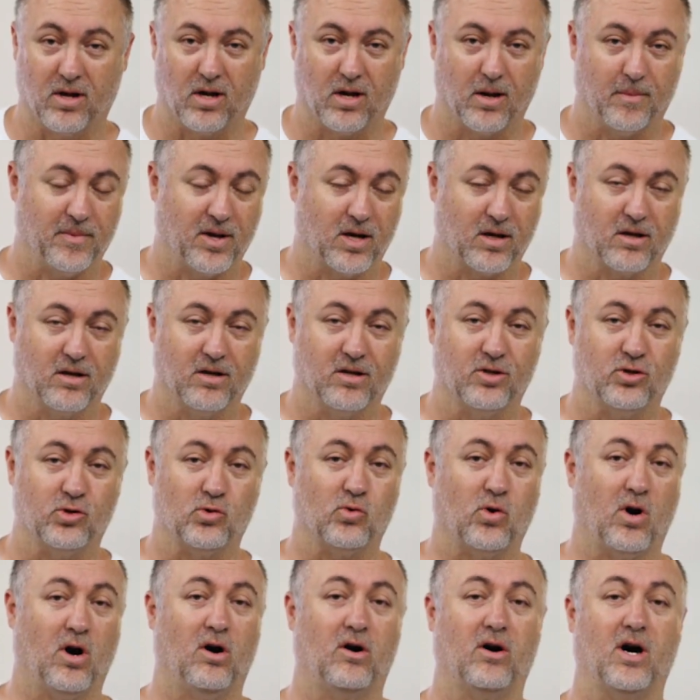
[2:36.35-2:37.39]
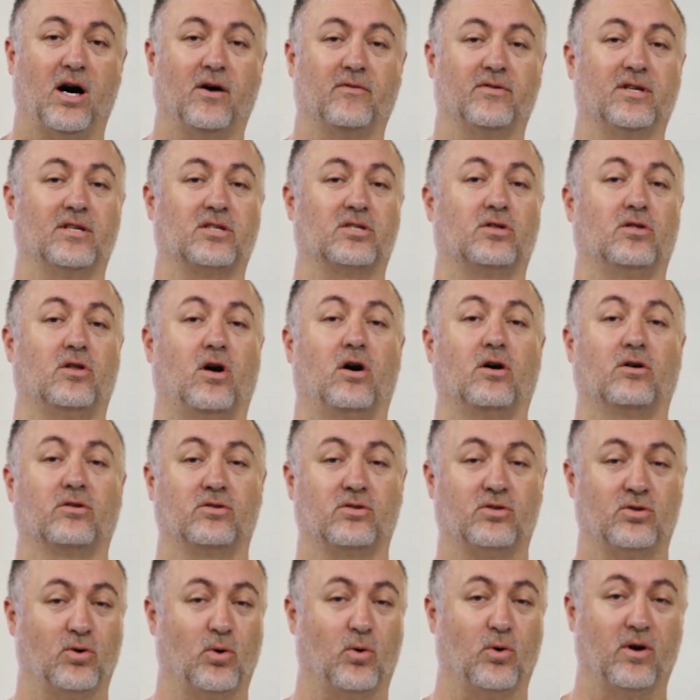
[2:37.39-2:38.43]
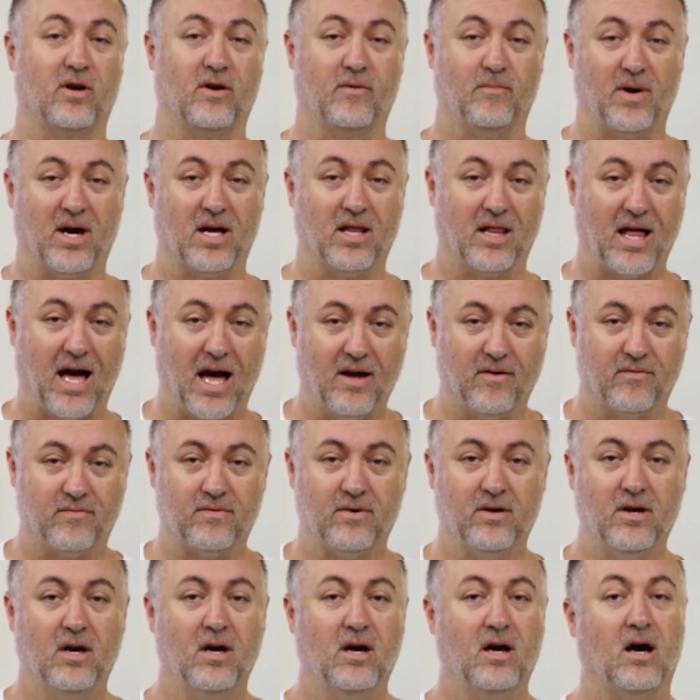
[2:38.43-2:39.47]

and I'm not going to draw out this long story of my life.